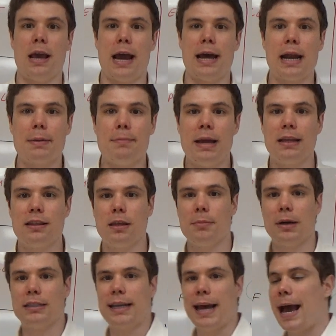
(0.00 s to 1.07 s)
and I make
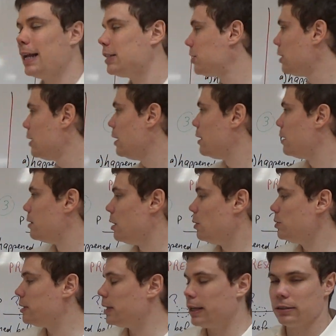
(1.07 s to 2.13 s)
them attach
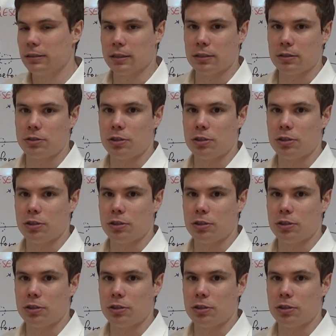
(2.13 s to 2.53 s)
those sentences